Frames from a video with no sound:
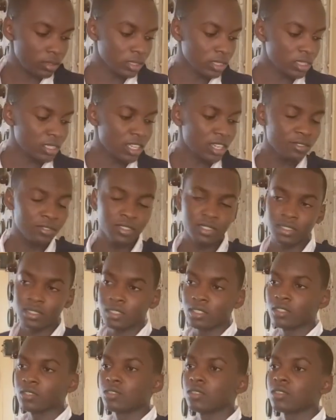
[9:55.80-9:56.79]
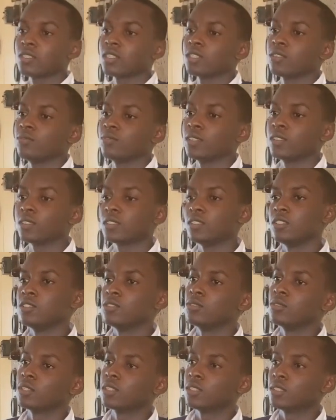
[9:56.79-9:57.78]
And having seen those
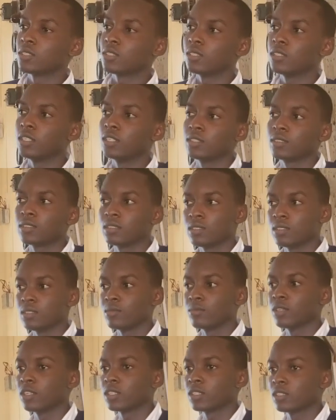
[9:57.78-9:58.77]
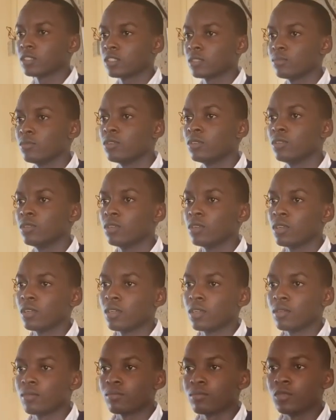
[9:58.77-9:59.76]
advantages, you can see that it is marketable,
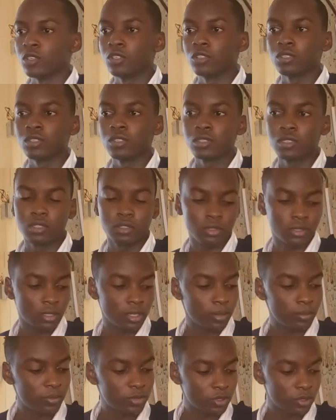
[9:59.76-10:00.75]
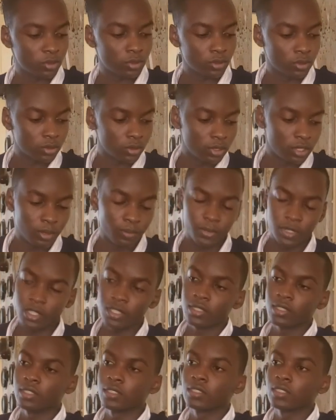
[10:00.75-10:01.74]
because to help to
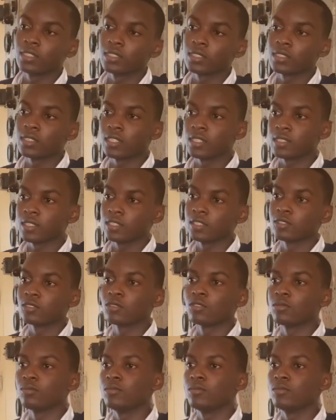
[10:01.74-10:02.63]
replace the testers and to